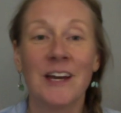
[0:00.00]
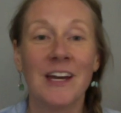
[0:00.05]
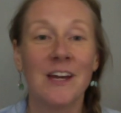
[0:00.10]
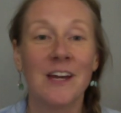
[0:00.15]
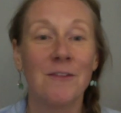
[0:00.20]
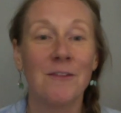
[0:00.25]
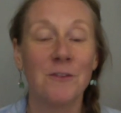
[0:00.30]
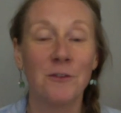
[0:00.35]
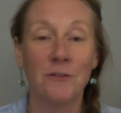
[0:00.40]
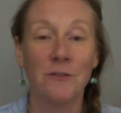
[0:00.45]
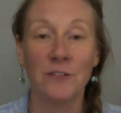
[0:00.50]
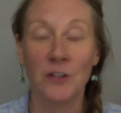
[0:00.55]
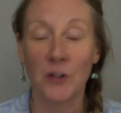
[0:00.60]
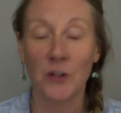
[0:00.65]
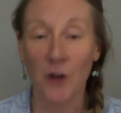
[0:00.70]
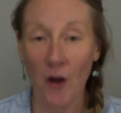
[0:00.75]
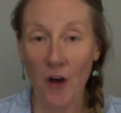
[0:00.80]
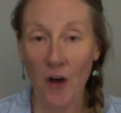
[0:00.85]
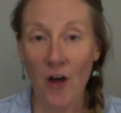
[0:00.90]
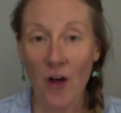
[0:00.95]
if you feel
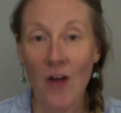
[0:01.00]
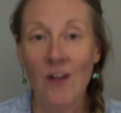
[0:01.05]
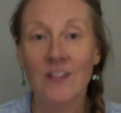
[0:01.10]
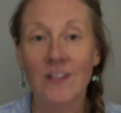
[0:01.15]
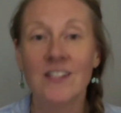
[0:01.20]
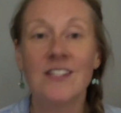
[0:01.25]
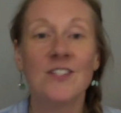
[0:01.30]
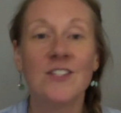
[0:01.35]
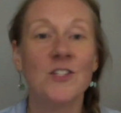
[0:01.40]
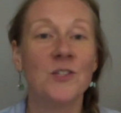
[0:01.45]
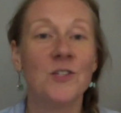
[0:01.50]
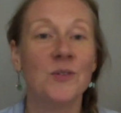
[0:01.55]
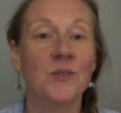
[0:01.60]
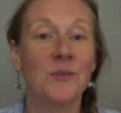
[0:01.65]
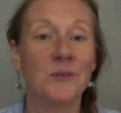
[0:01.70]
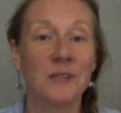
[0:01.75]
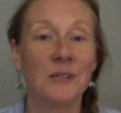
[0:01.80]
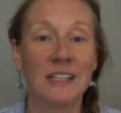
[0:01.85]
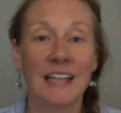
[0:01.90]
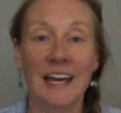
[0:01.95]
called
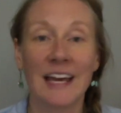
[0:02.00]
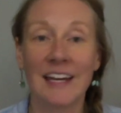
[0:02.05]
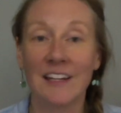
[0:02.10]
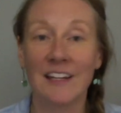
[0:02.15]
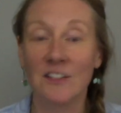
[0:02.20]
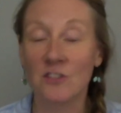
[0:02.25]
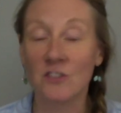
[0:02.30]
to like,